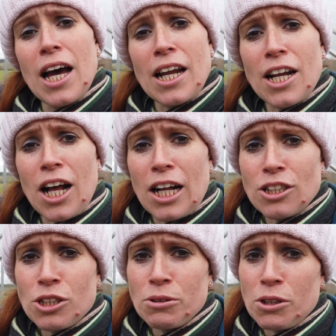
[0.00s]
And I'll
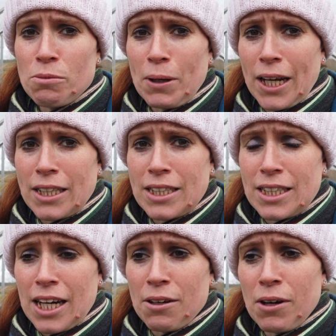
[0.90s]
show you the plants
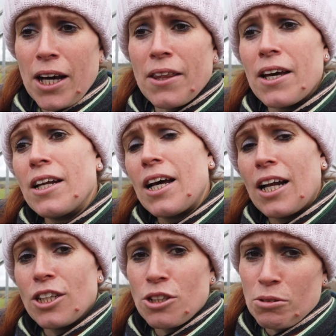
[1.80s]
now, and then
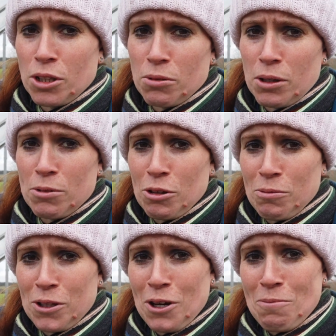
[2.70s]
I'll show you what I'm doing
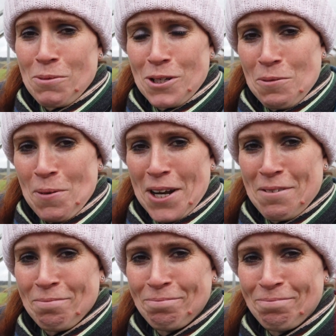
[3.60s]
with the compost bin.